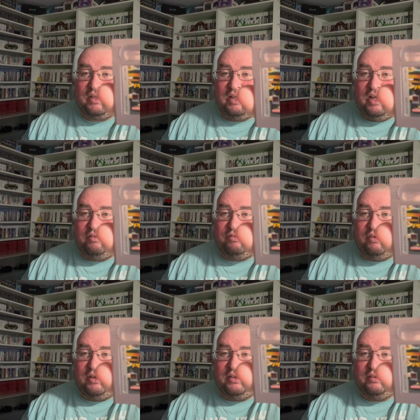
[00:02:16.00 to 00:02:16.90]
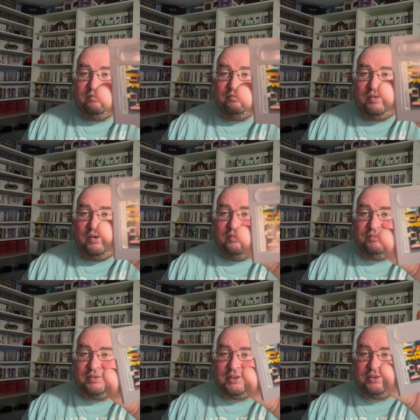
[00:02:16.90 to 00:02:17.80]
F1 Pole
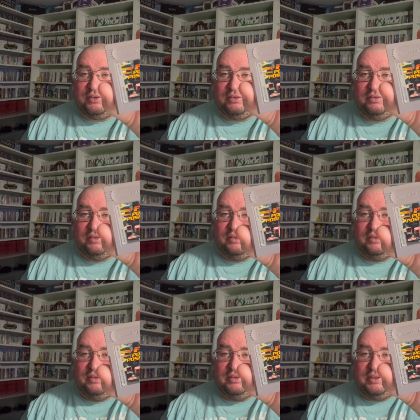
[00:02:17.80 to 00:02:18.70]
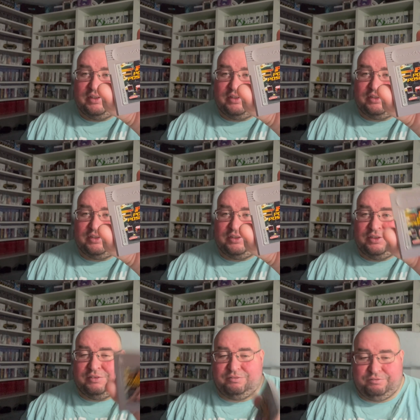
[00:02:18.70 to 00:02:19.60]
Position. So this is just
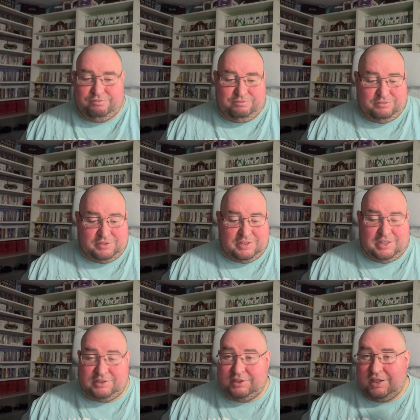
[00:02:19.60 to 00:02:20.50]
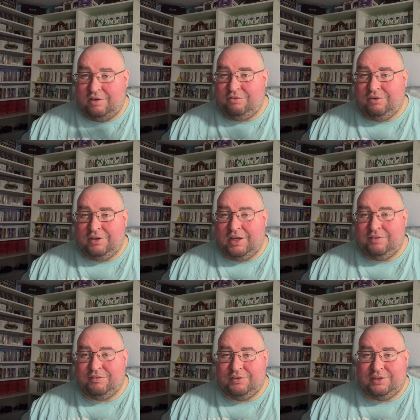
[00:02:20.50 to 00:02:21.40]
your classic F1
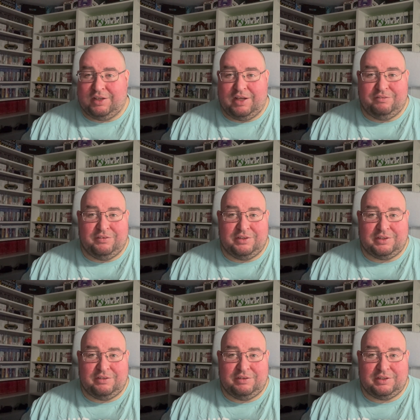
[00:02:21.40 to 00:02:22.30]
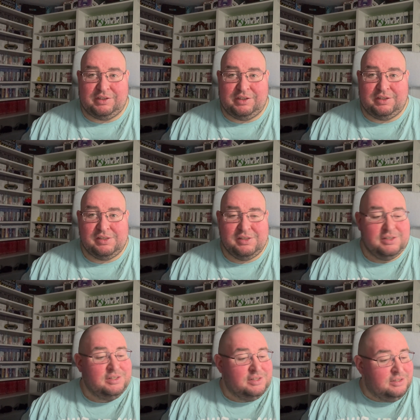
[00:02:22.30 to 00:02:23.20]
game, but on the Game Boy, so it's not
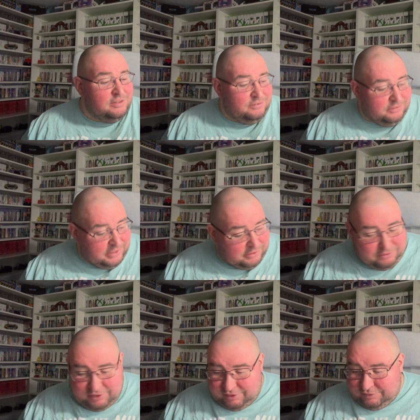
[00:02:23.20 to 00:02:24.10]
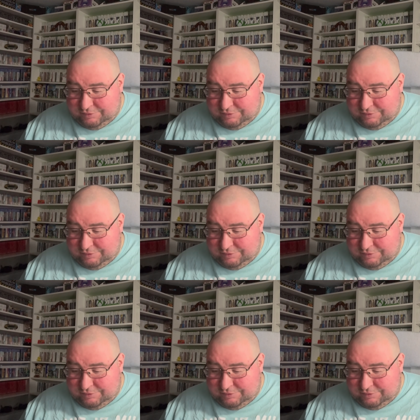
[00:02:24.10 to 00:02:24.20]
that great.